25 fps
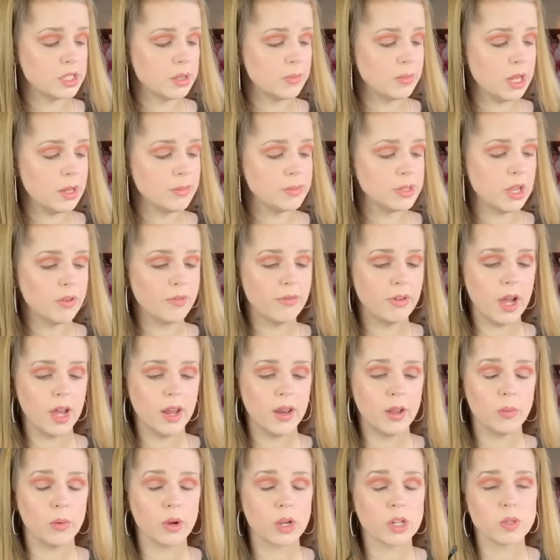Sometimes I
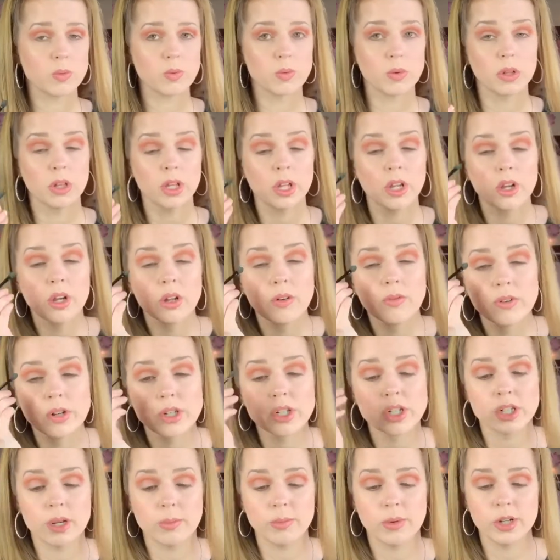find it works really good for
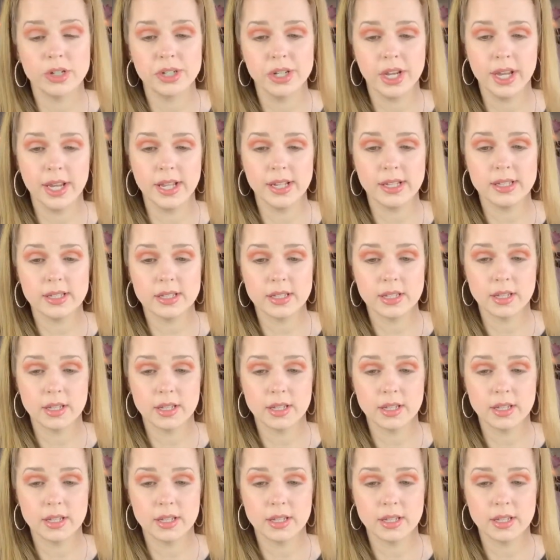shimmer shades.